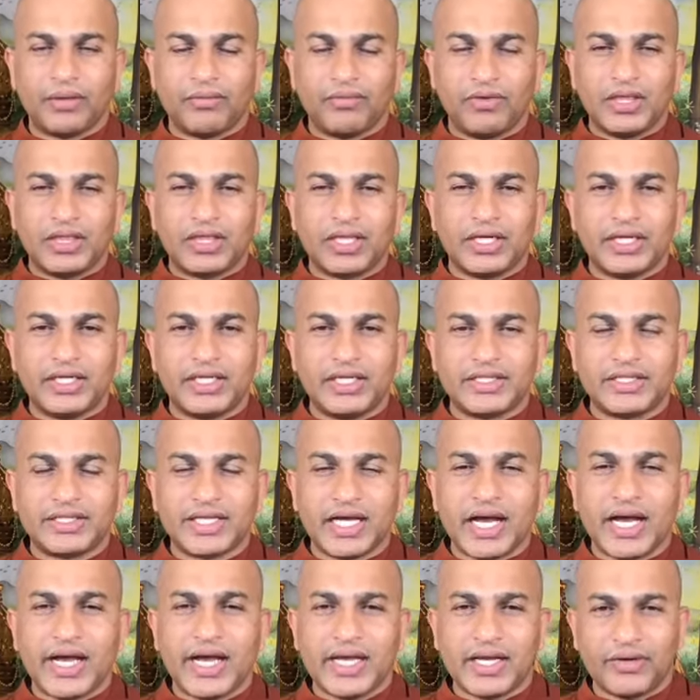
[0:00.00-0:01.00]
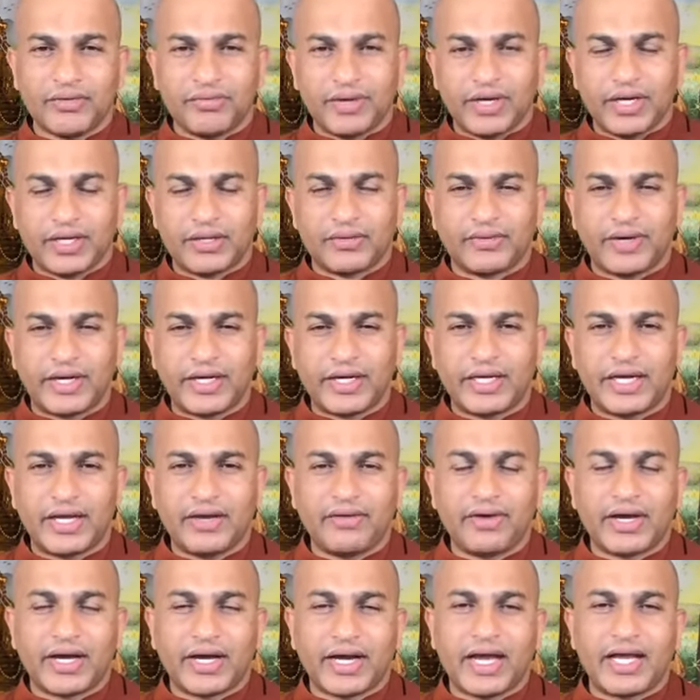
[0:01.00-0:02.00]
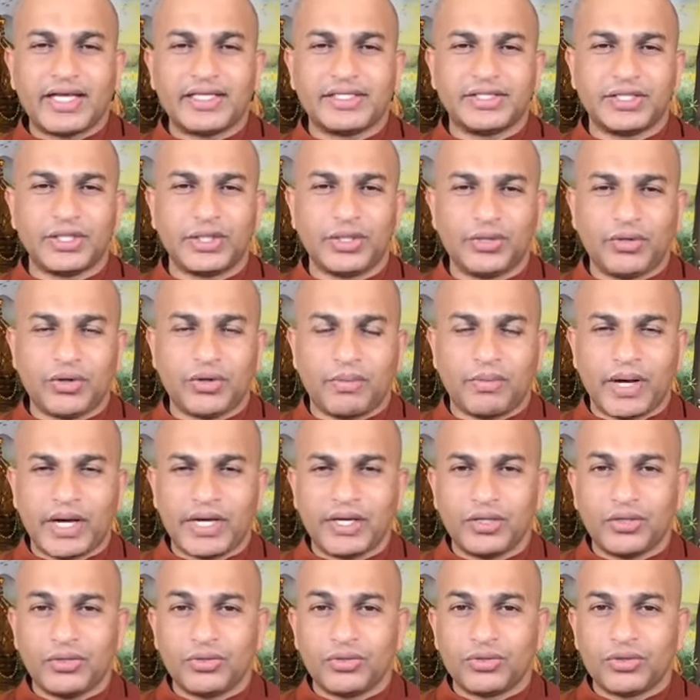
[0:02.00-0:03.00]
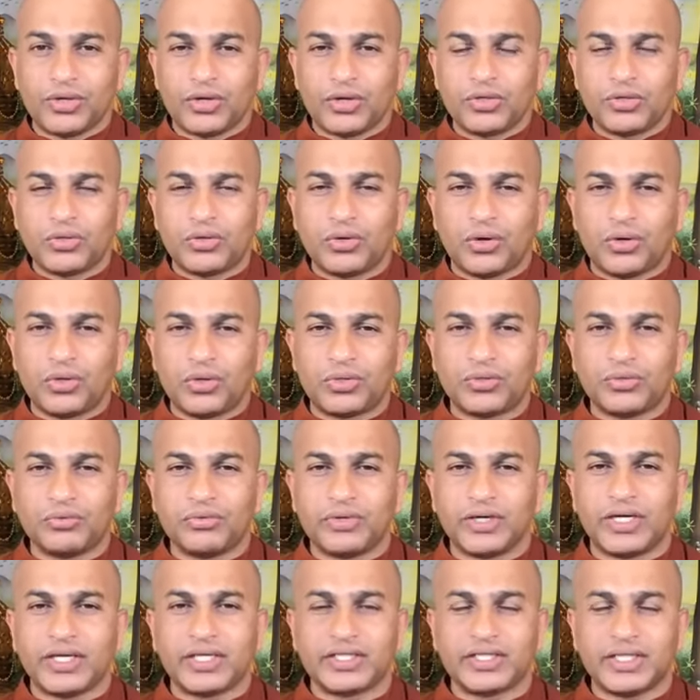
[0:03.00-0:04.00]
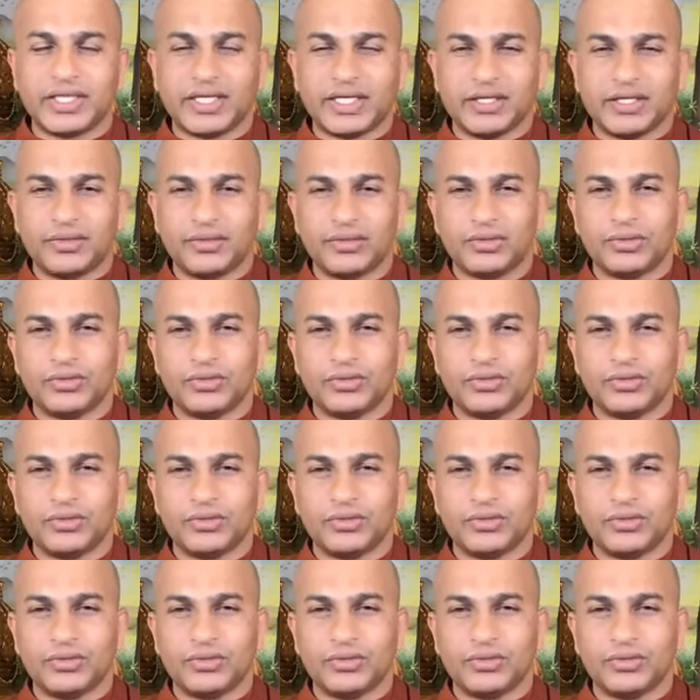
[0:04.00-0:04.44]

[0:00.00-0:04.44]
with the desire that whatever is in your mind, you not go towards it.